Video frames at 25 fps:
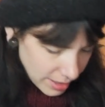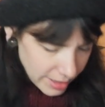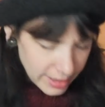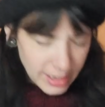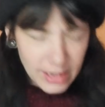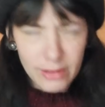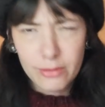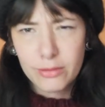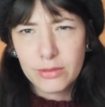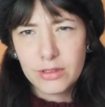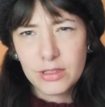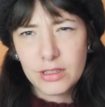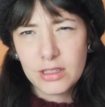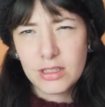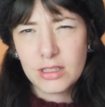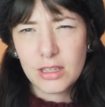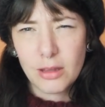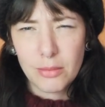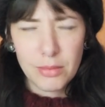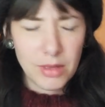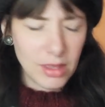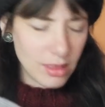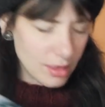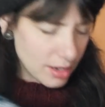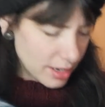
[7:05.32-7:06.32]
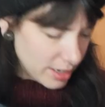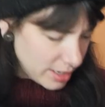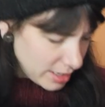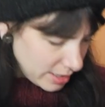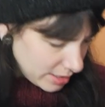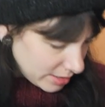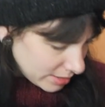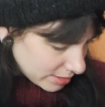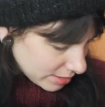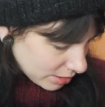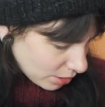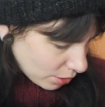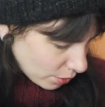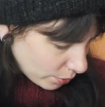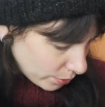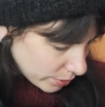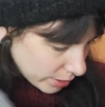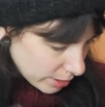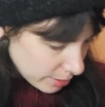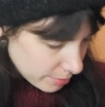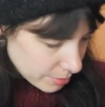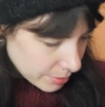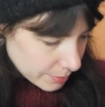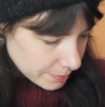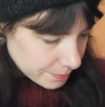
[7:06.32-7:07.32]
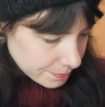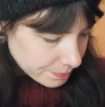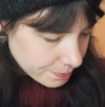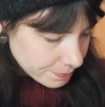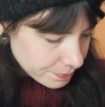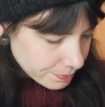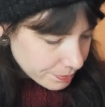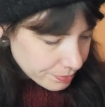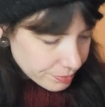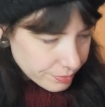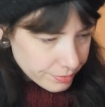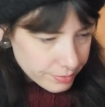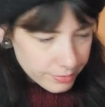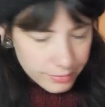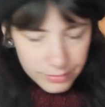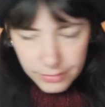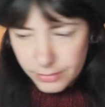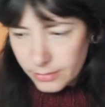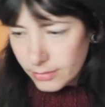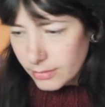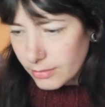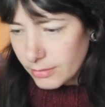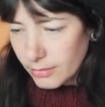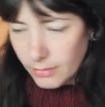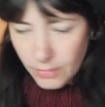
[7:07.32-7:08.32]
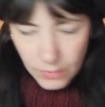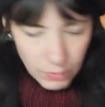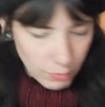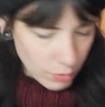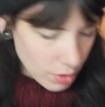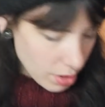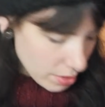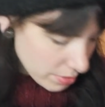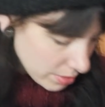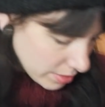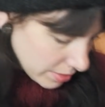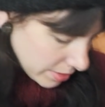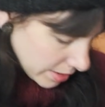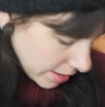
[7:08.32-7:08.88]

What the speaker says: like it was something that I needed to hold up rather